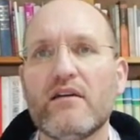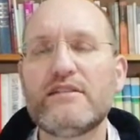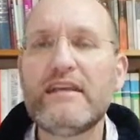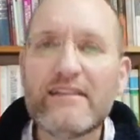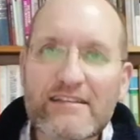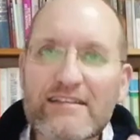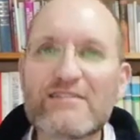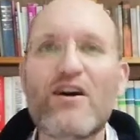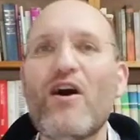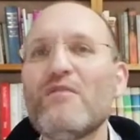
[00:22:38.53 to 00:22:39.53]
See, this
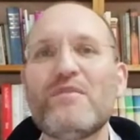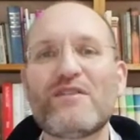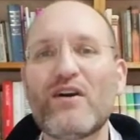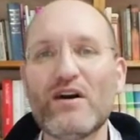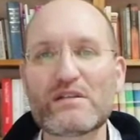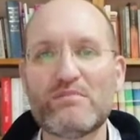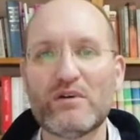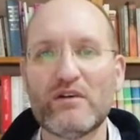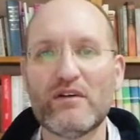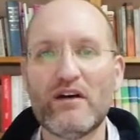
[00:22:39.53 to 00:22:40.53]
is the hope of the
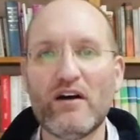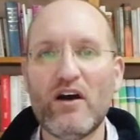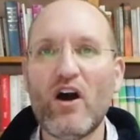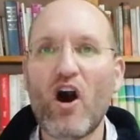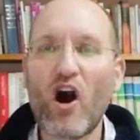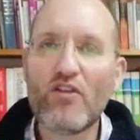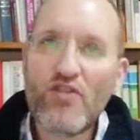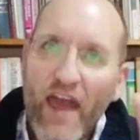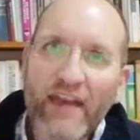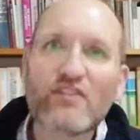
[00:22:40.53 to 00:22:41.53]
gospel.
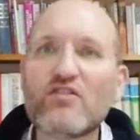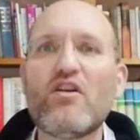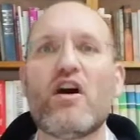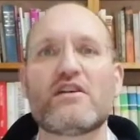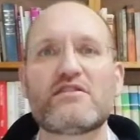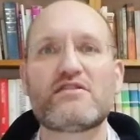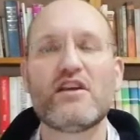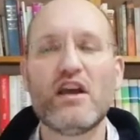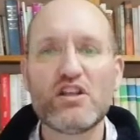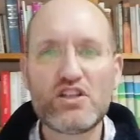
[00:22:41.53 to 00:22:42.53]
On that cross,
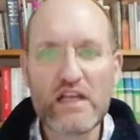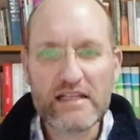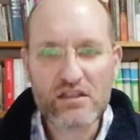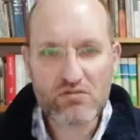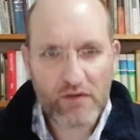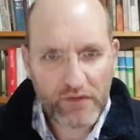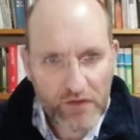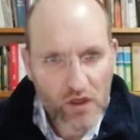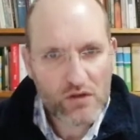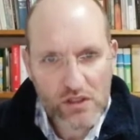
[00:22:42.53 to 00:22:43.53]
Jesus
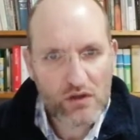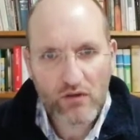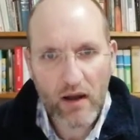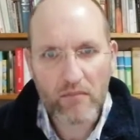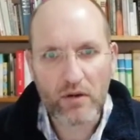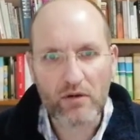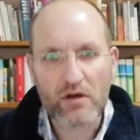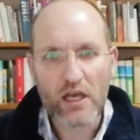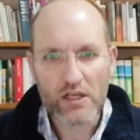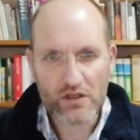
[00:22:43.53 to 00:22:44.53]
refused to
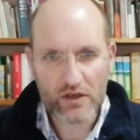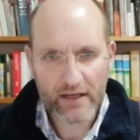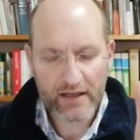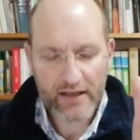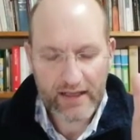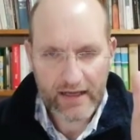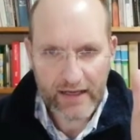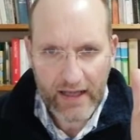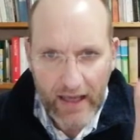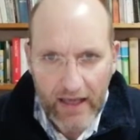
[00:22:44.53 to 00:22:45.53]
grumble so that
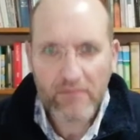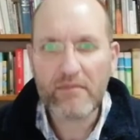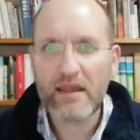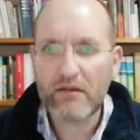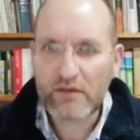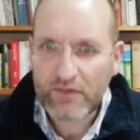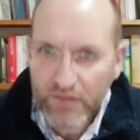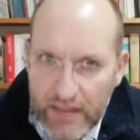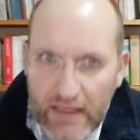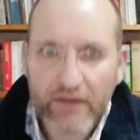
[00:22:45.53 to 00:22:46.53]
in him there is
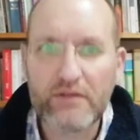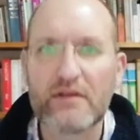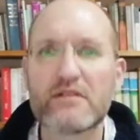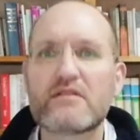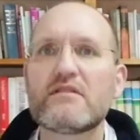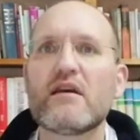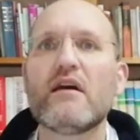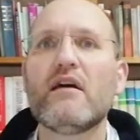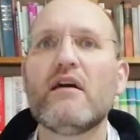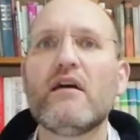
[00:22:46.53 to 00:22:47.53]
forgiveness
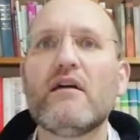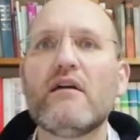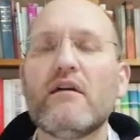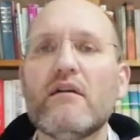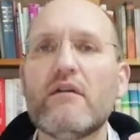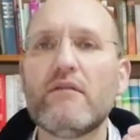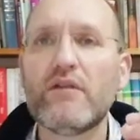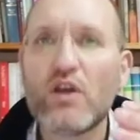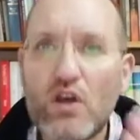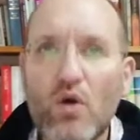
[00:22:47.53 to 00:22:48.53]

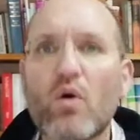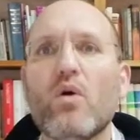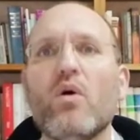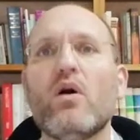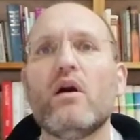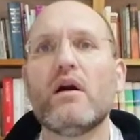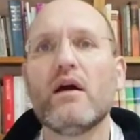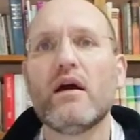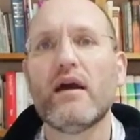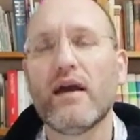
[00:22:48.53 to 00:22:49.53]
for your
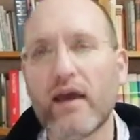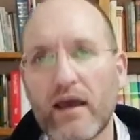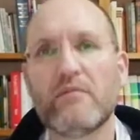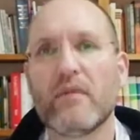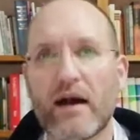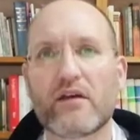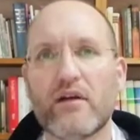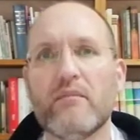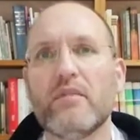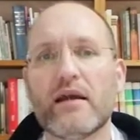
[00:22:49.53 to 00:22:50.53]
and my
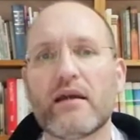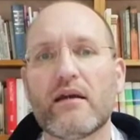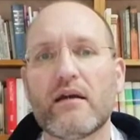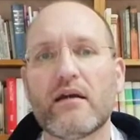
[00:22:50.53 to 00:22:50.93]
grumbling.